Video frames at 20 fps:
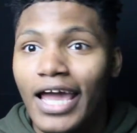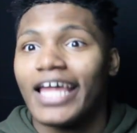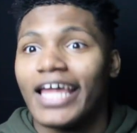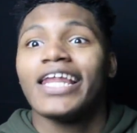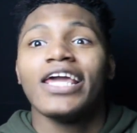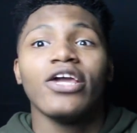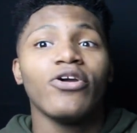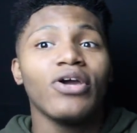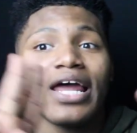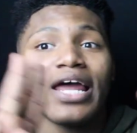
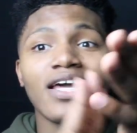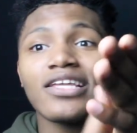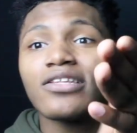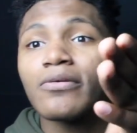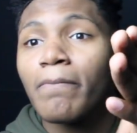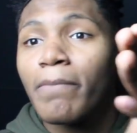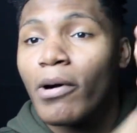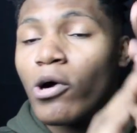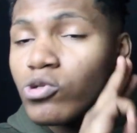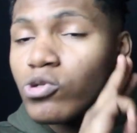And then you gotta hit
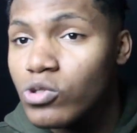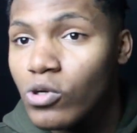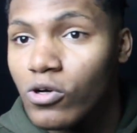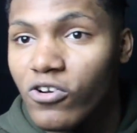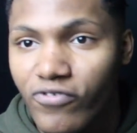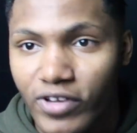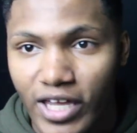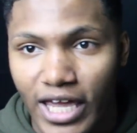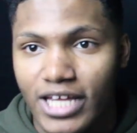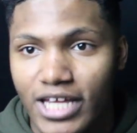them post
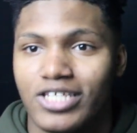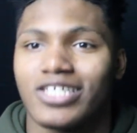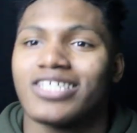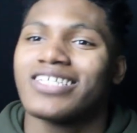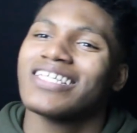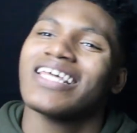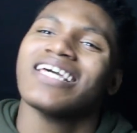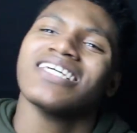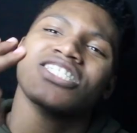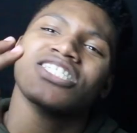
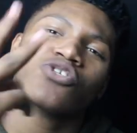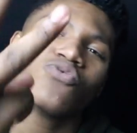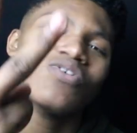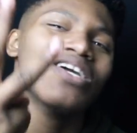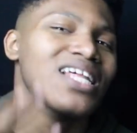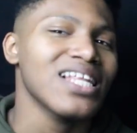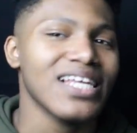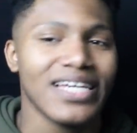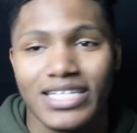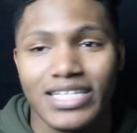notifications, that's
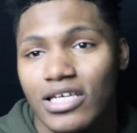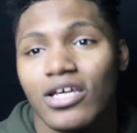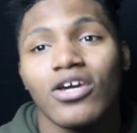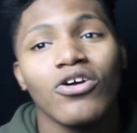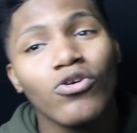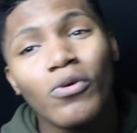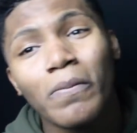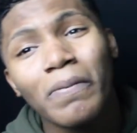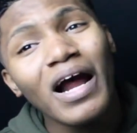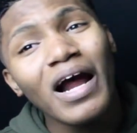three clicks.
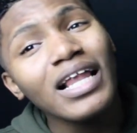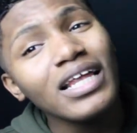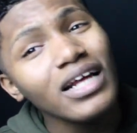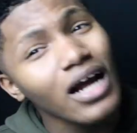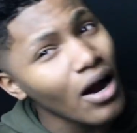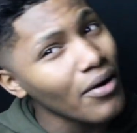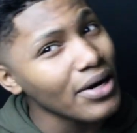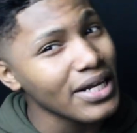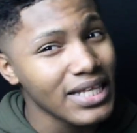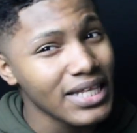You probably
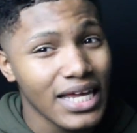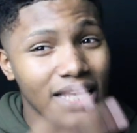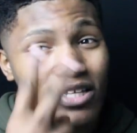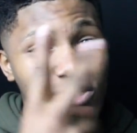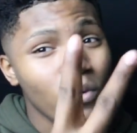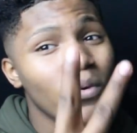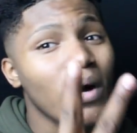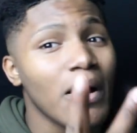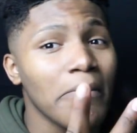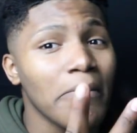already did
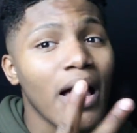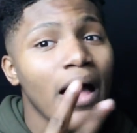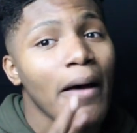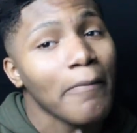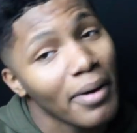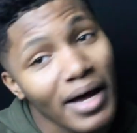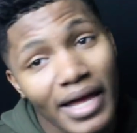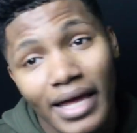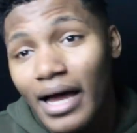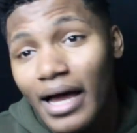two of them,
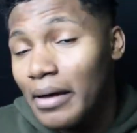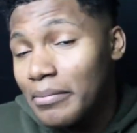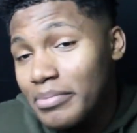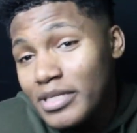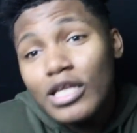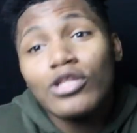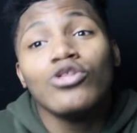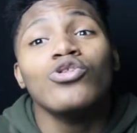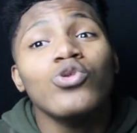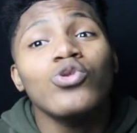but I'm
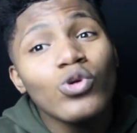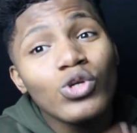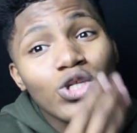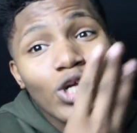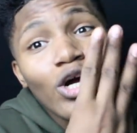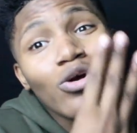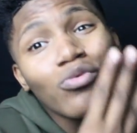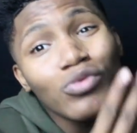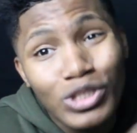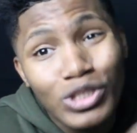telling you to do the
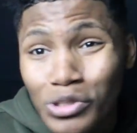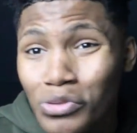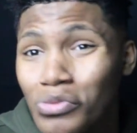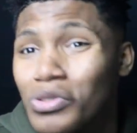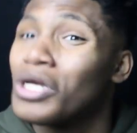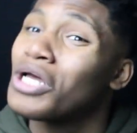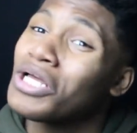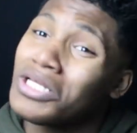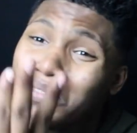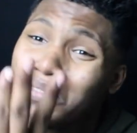third one
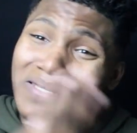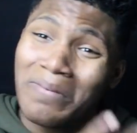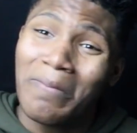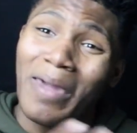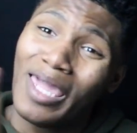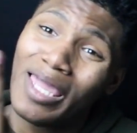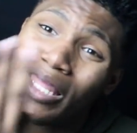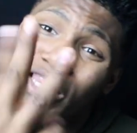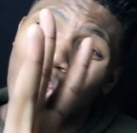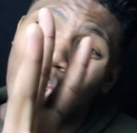too to
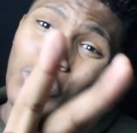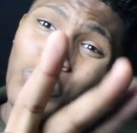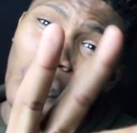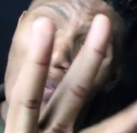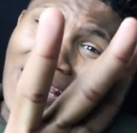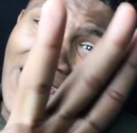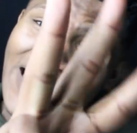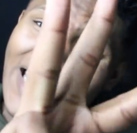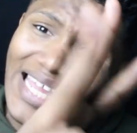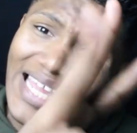make it
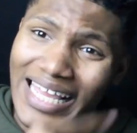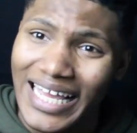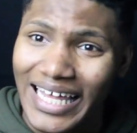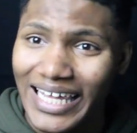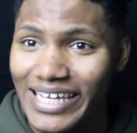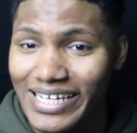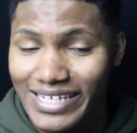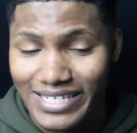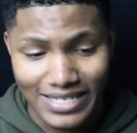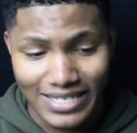three
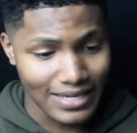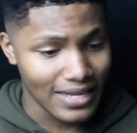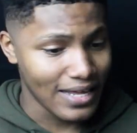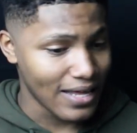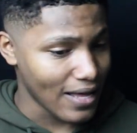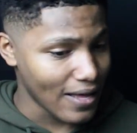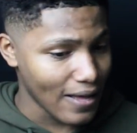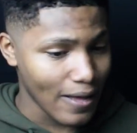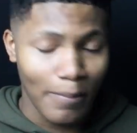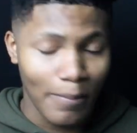clicks.
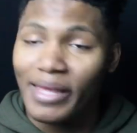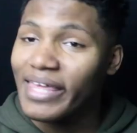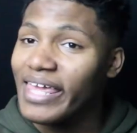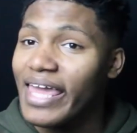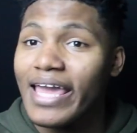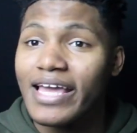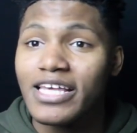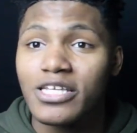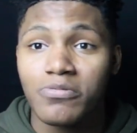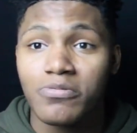But
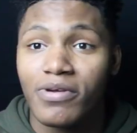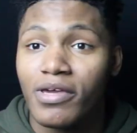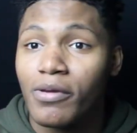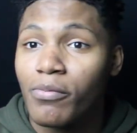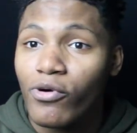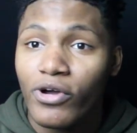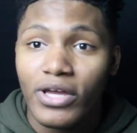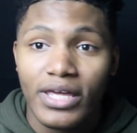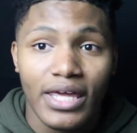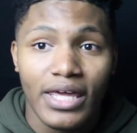yeah, it's me,
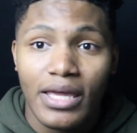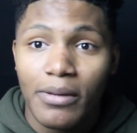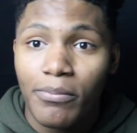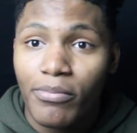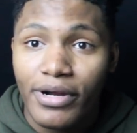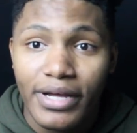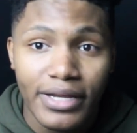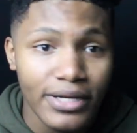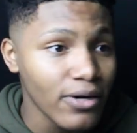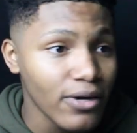your boy
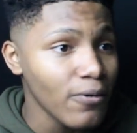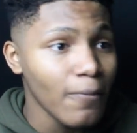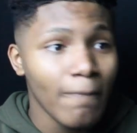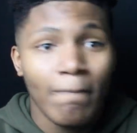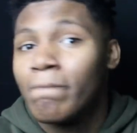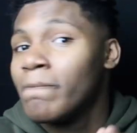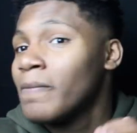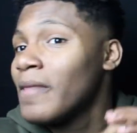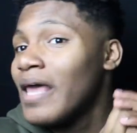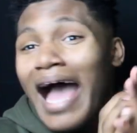Kvngbrando.
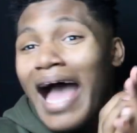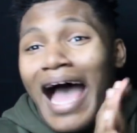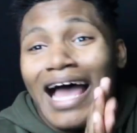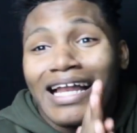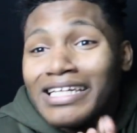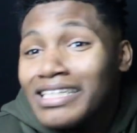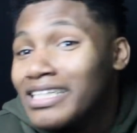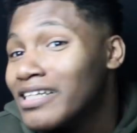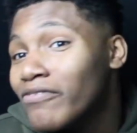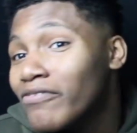
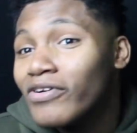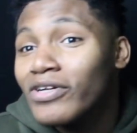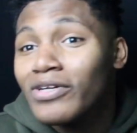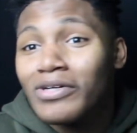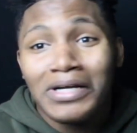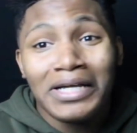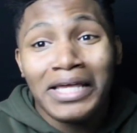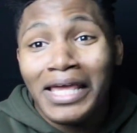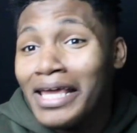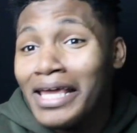I
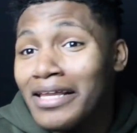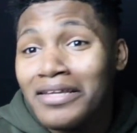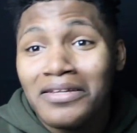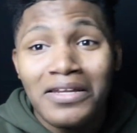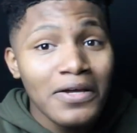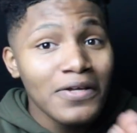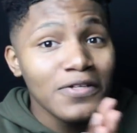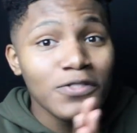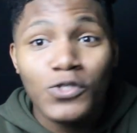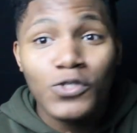delivered again,
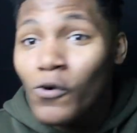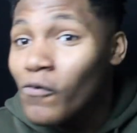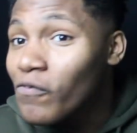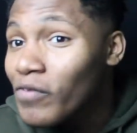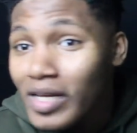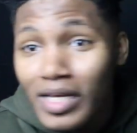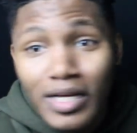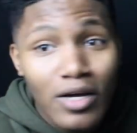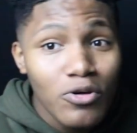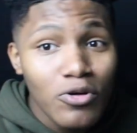two
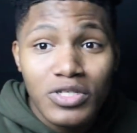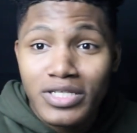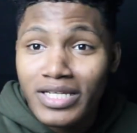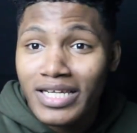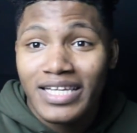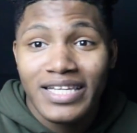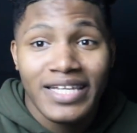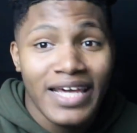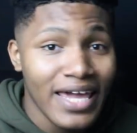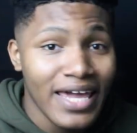videos
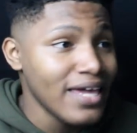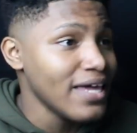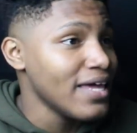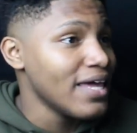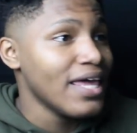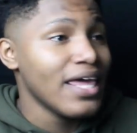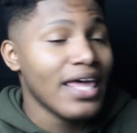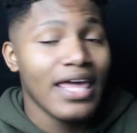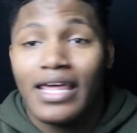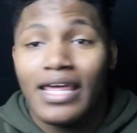in a day,
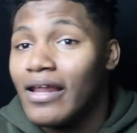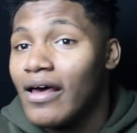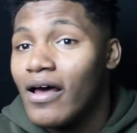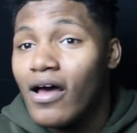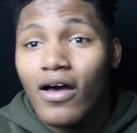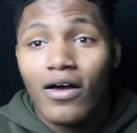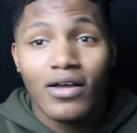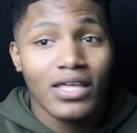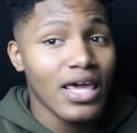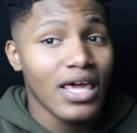and
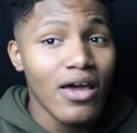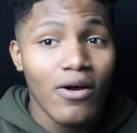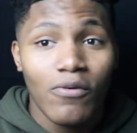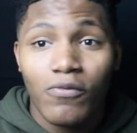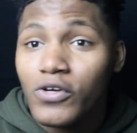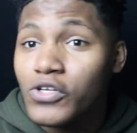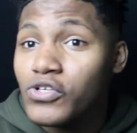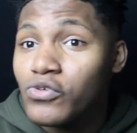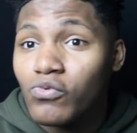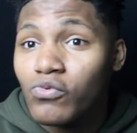yeah,
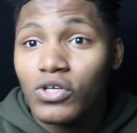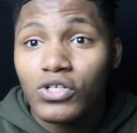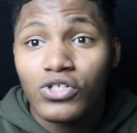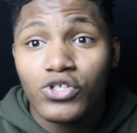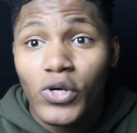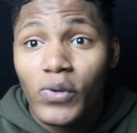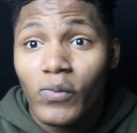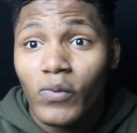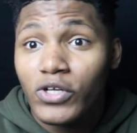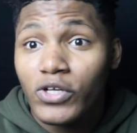we'll
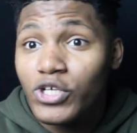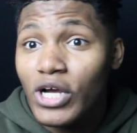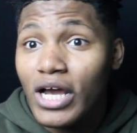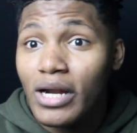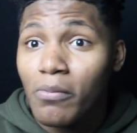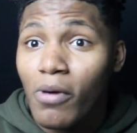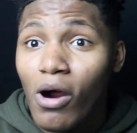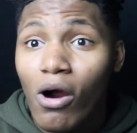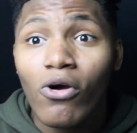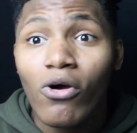
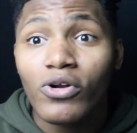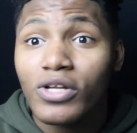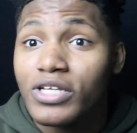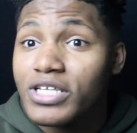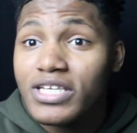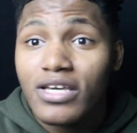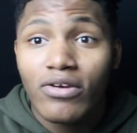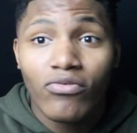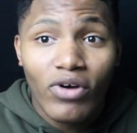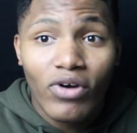try tomorrow to
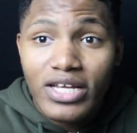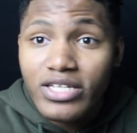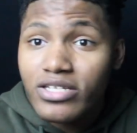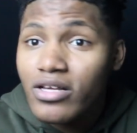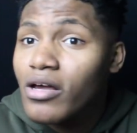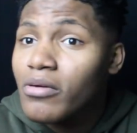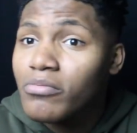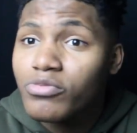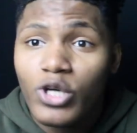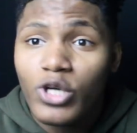see if Rice
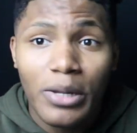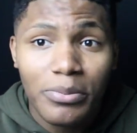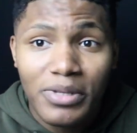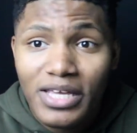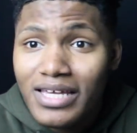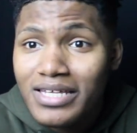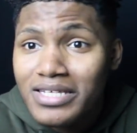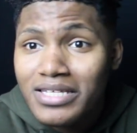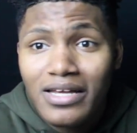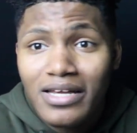Gum dropped
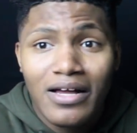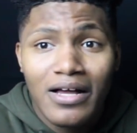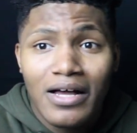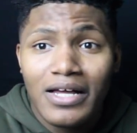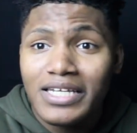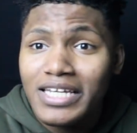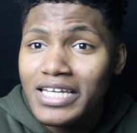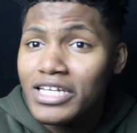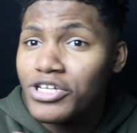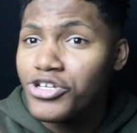his
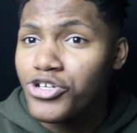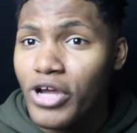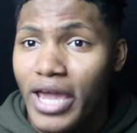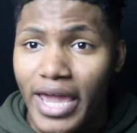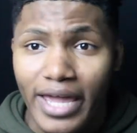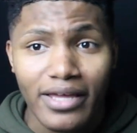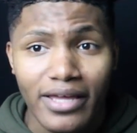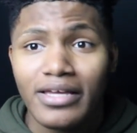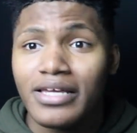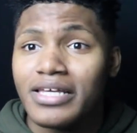diss
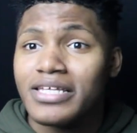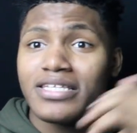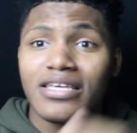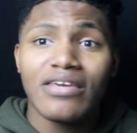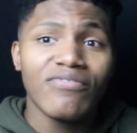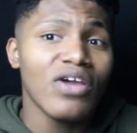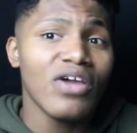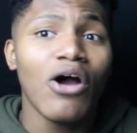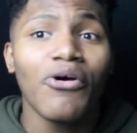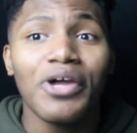track.
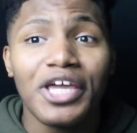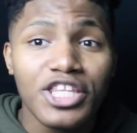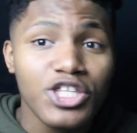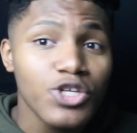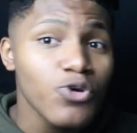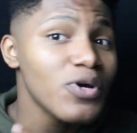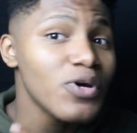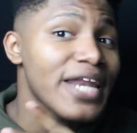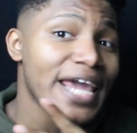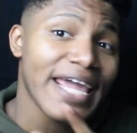See if y'all get
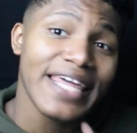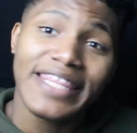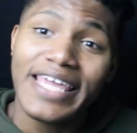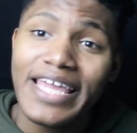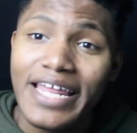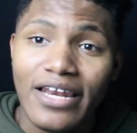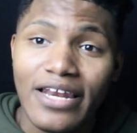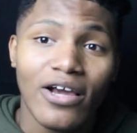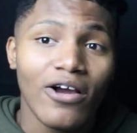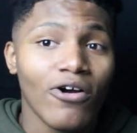two a day
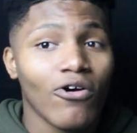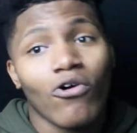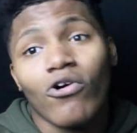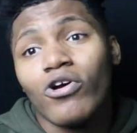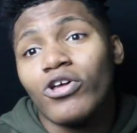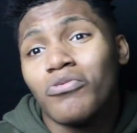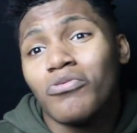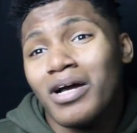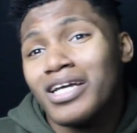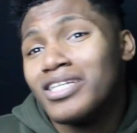then,
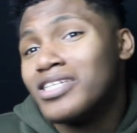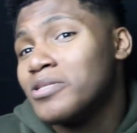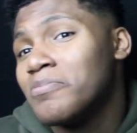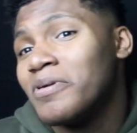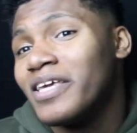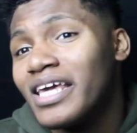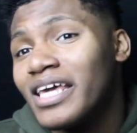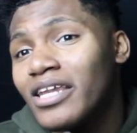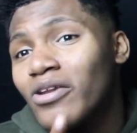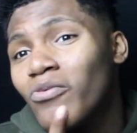or you might just
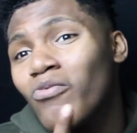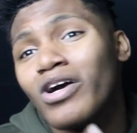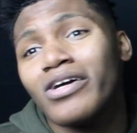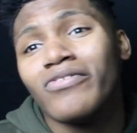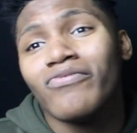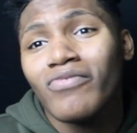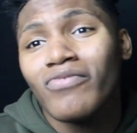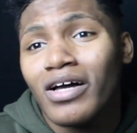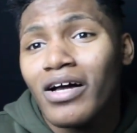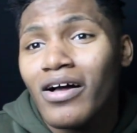be getting
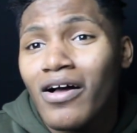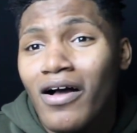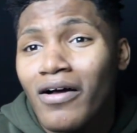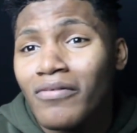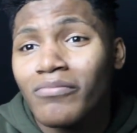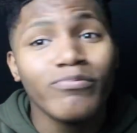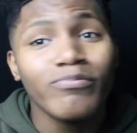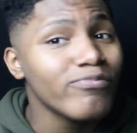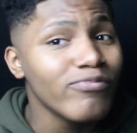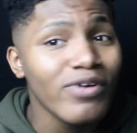one
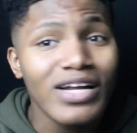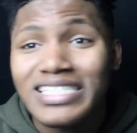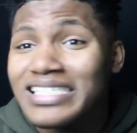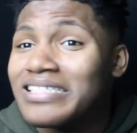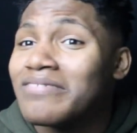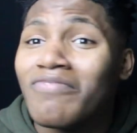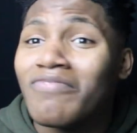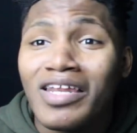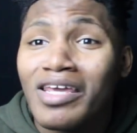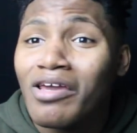
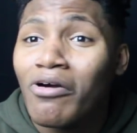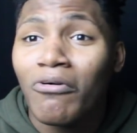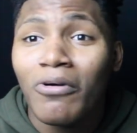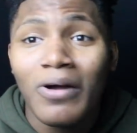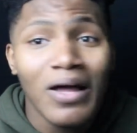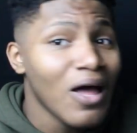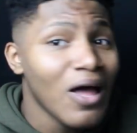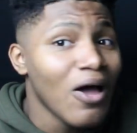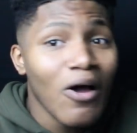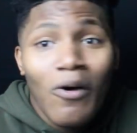wrestling
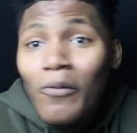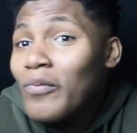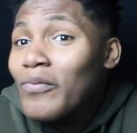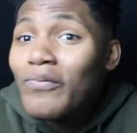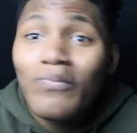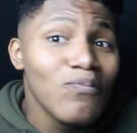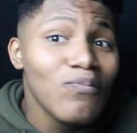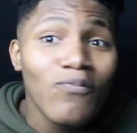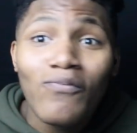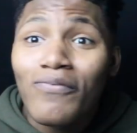video.
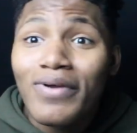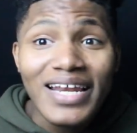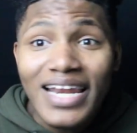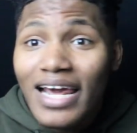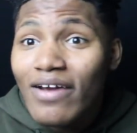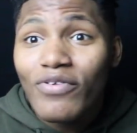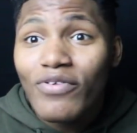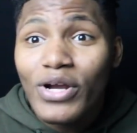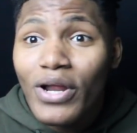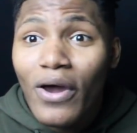We
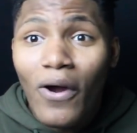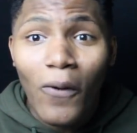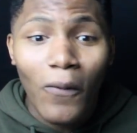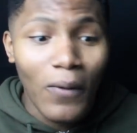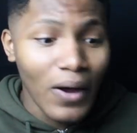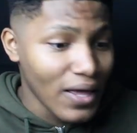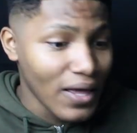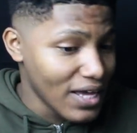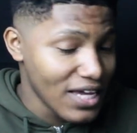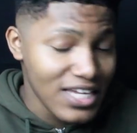never
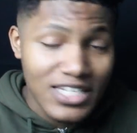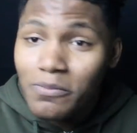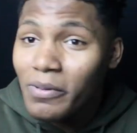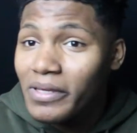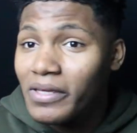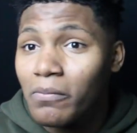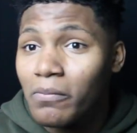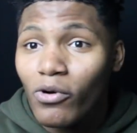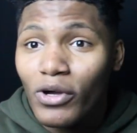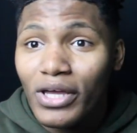know. It's
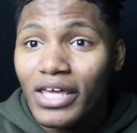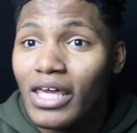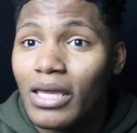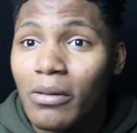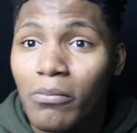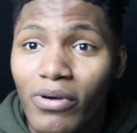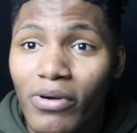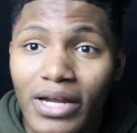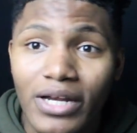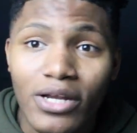B-Boy
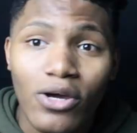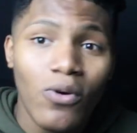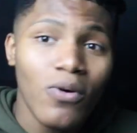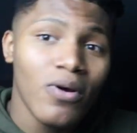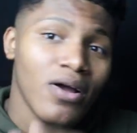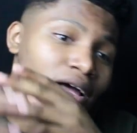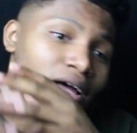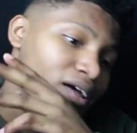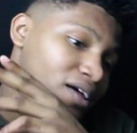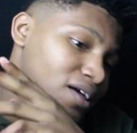Kvngbrando.